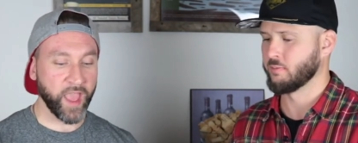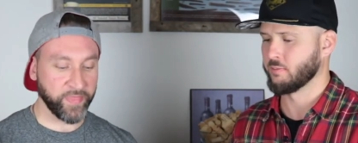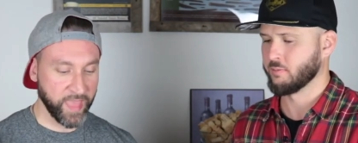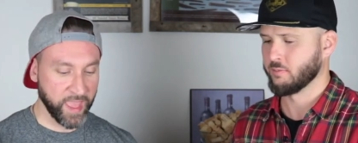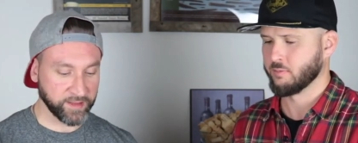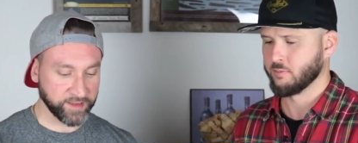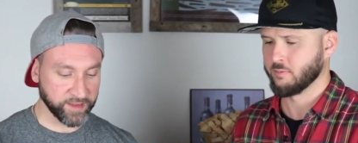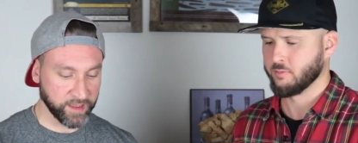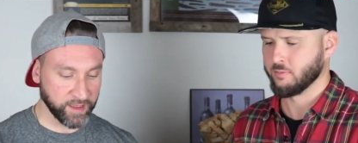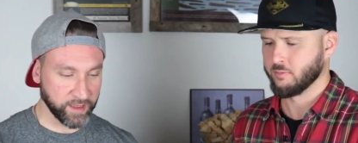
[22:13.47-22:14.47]

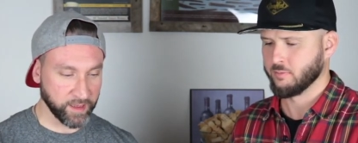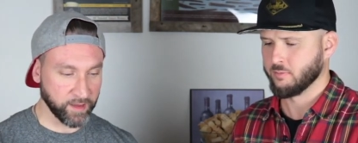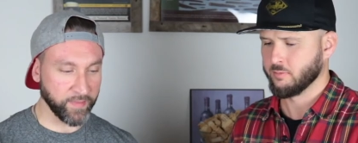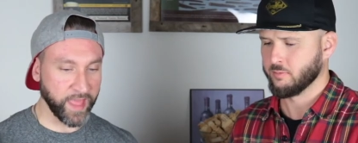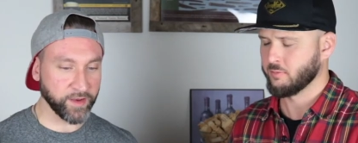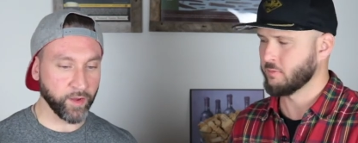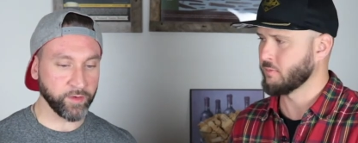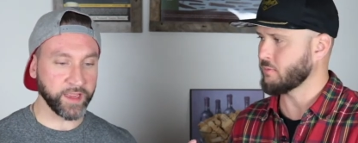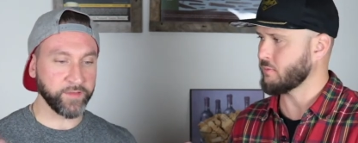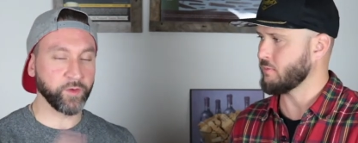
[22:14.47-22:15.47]
Speaker 1: on that note,
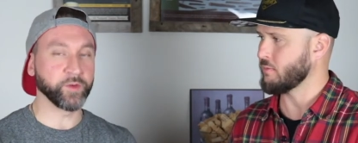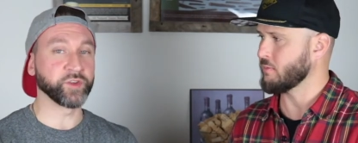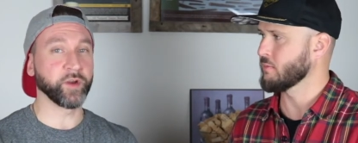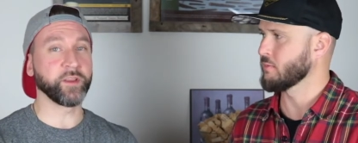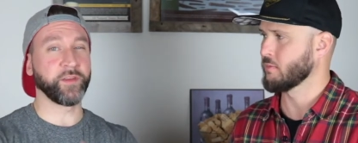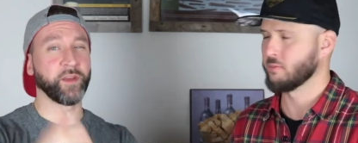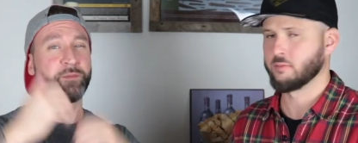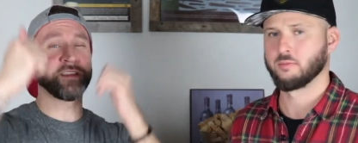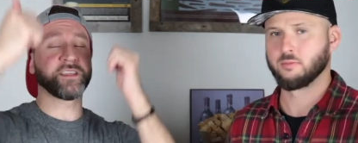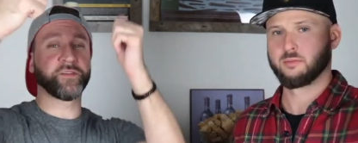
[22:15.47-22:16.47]
if you enjoyed the video,
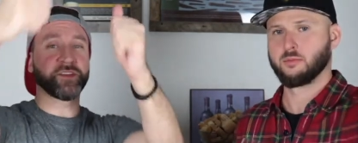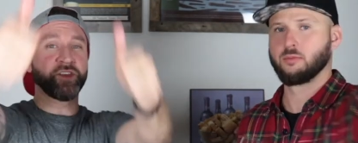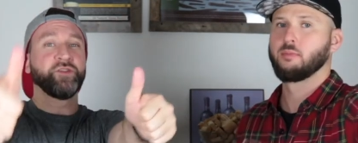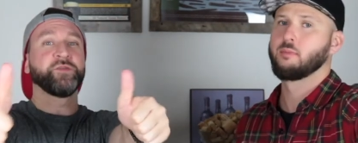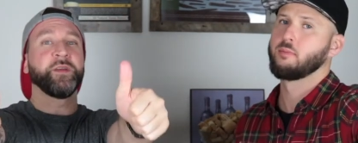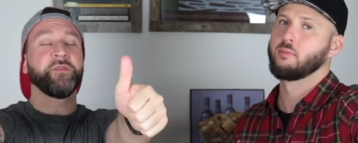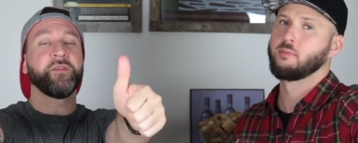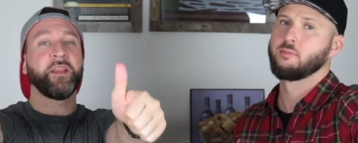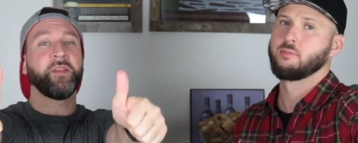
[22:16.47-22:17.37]
please give us a huge big fat